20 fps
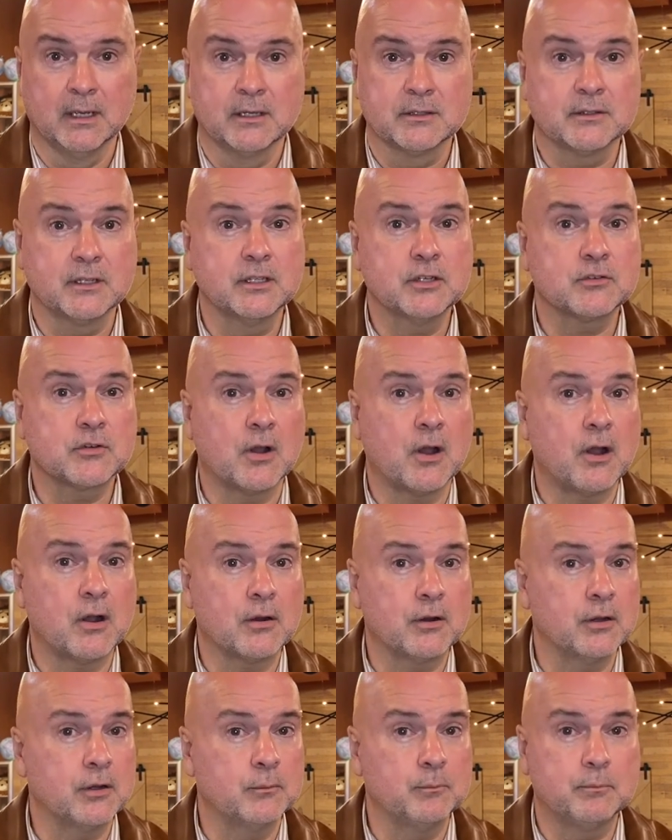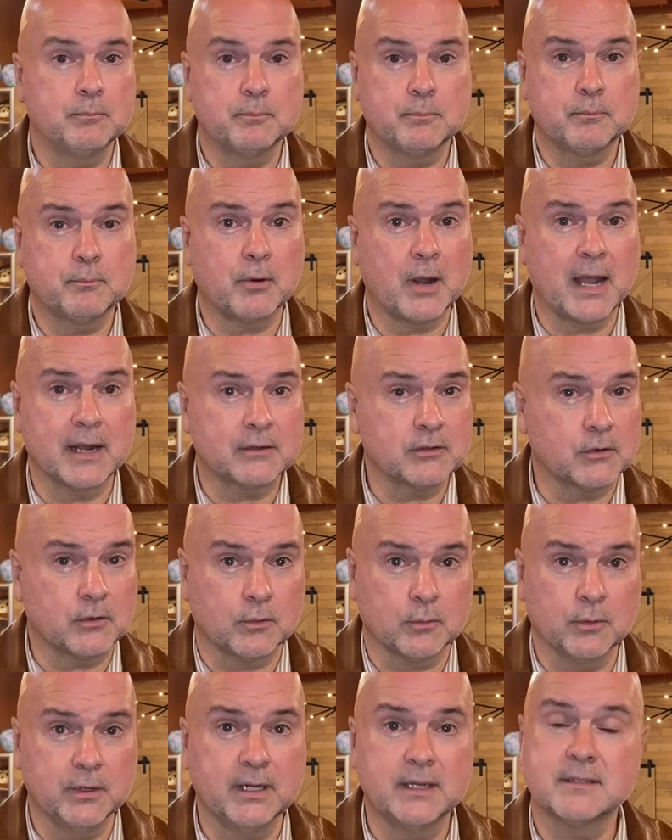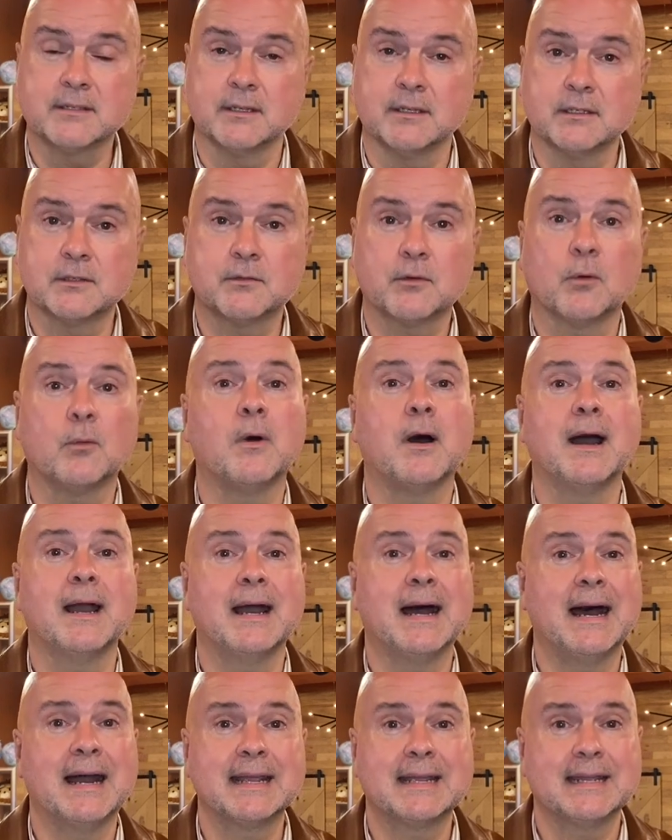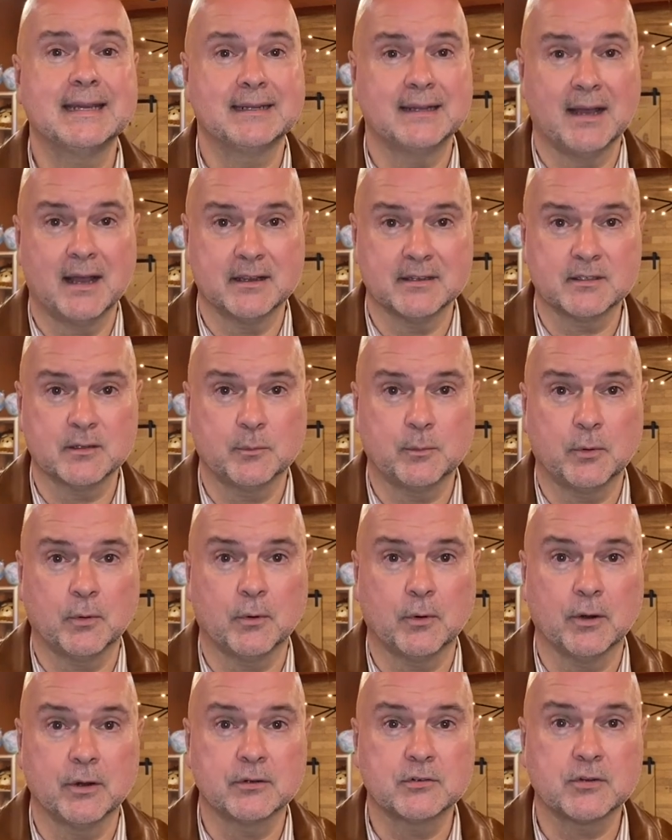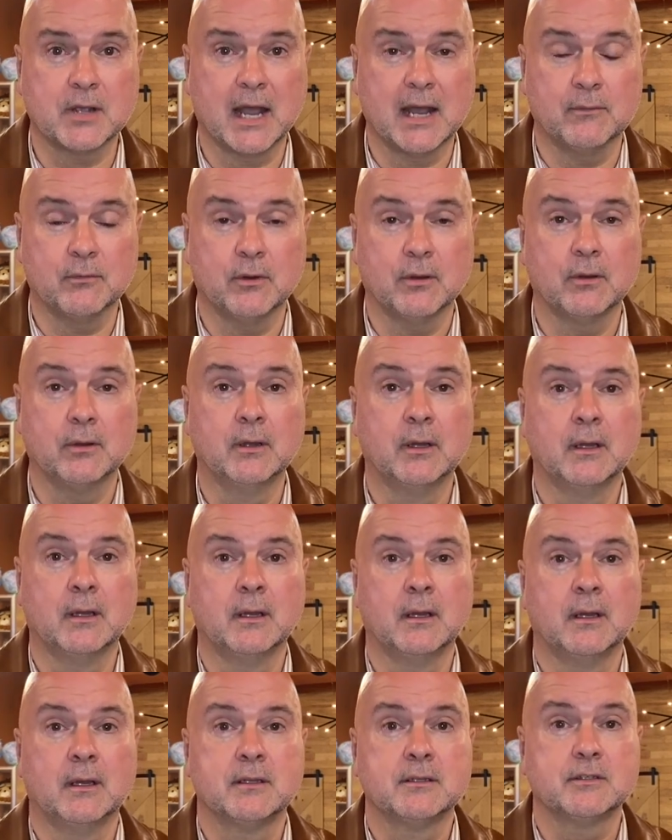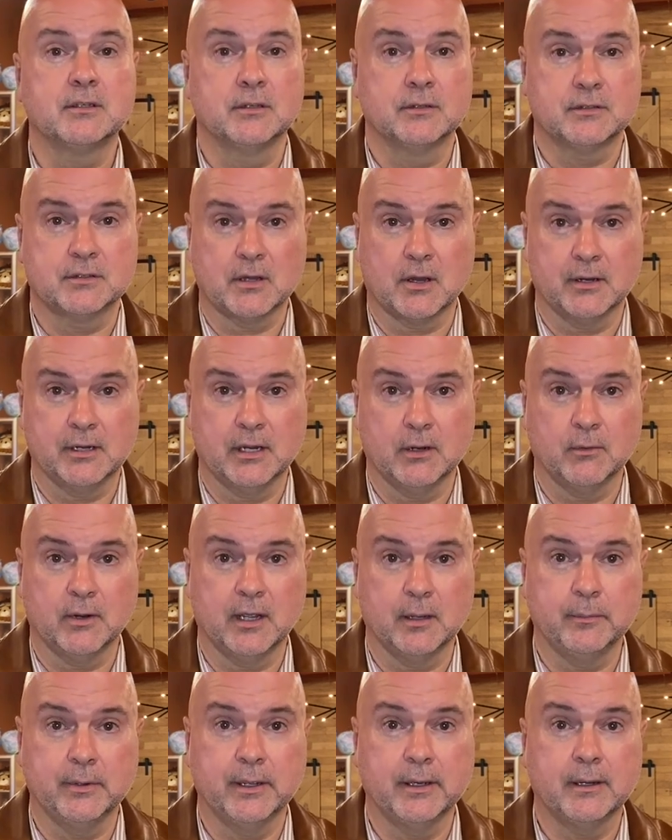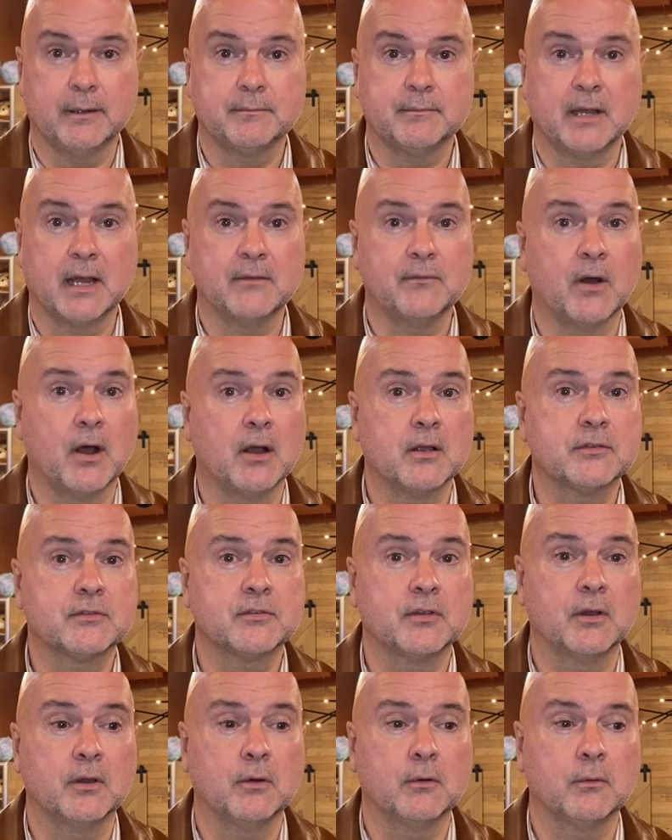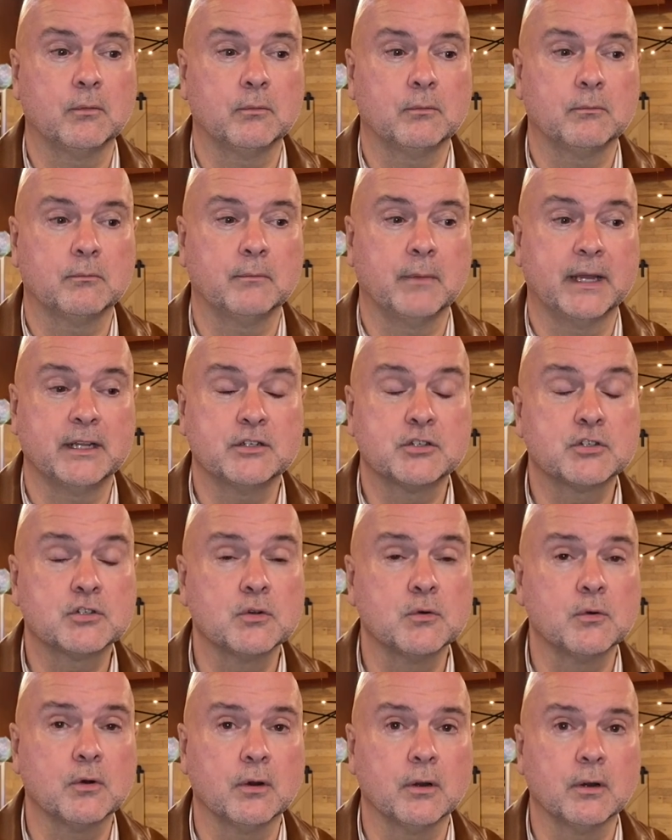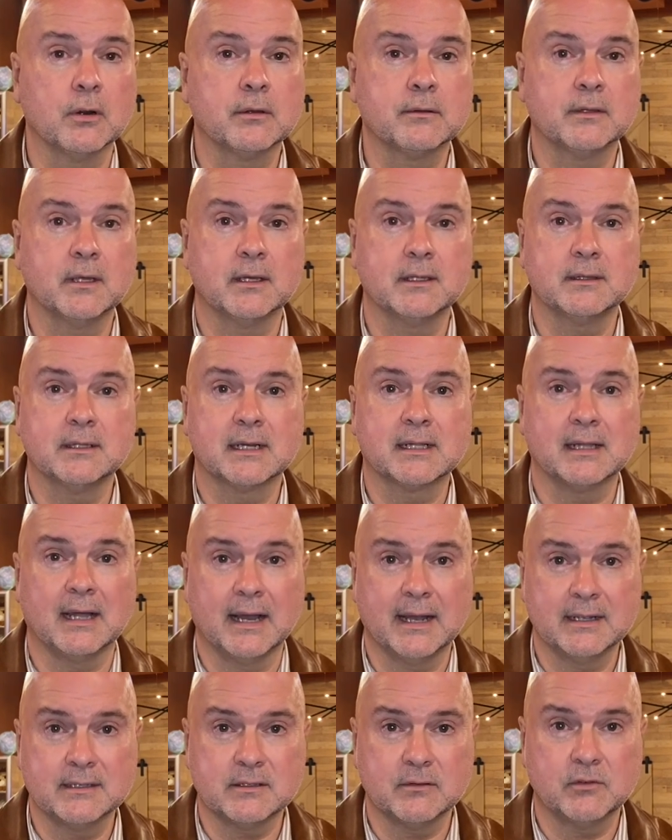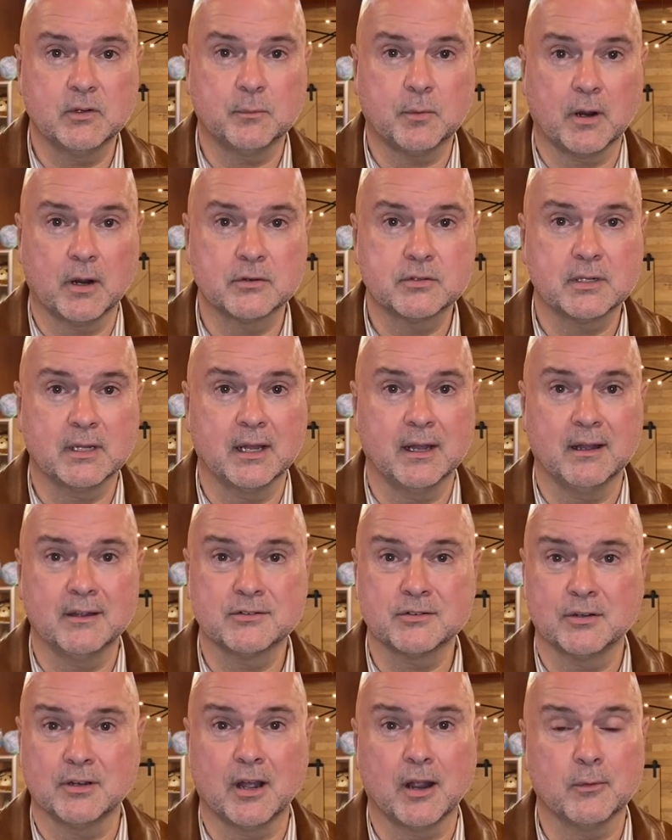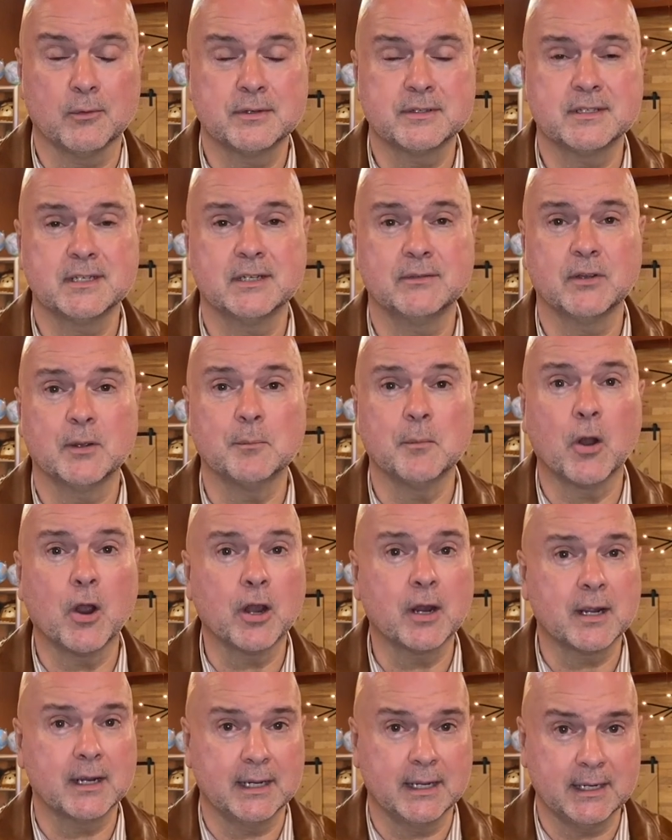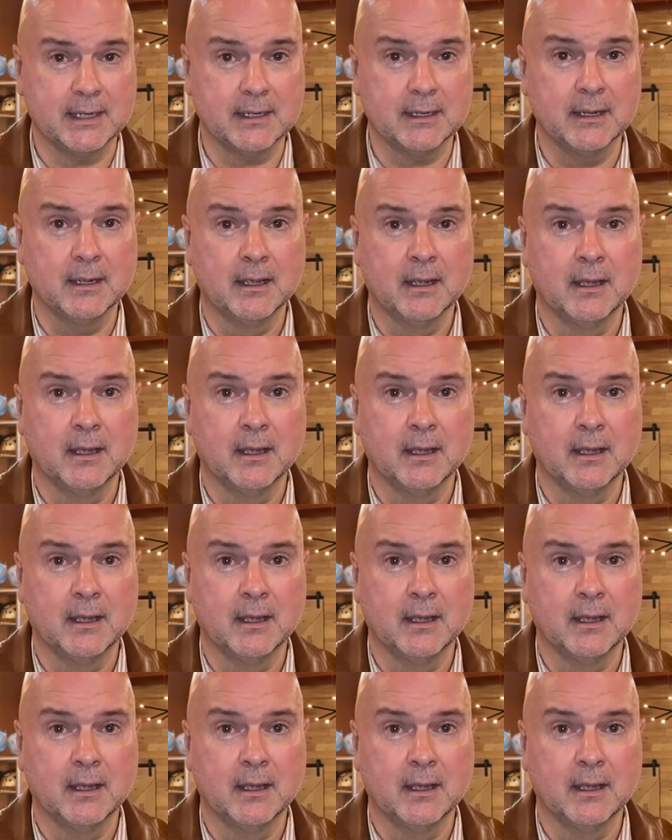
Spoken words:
So these are all good practical reasons for why I cannot support travel to Saudi Arabia. I've also made sure that the clients of Departure Lounge are not receiving marketing